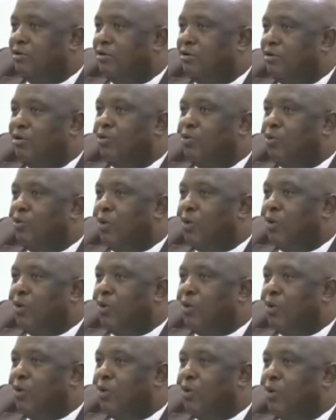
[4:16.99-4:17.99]
on why
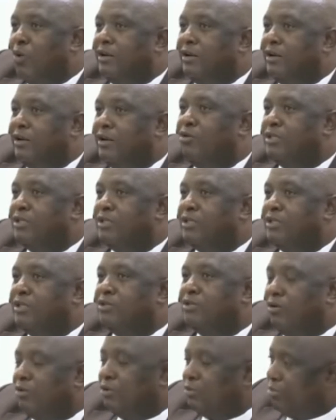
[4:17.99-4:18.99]
the documents
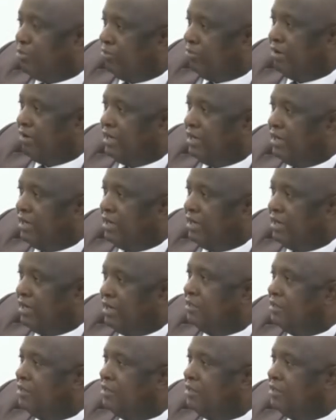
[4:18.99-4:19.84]
were not provided,